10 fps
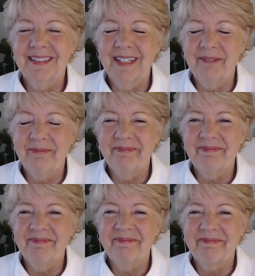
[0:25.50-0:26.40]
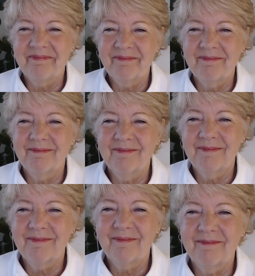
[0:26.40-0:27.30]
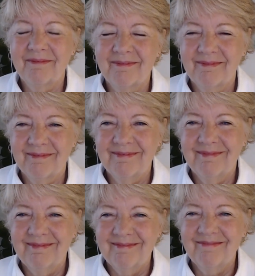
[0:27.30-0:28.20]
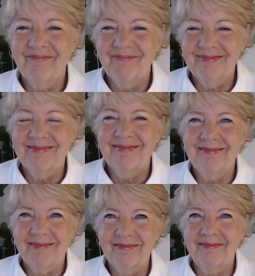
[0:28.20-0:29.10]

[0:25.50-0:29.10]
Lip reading: This person isn't speaking.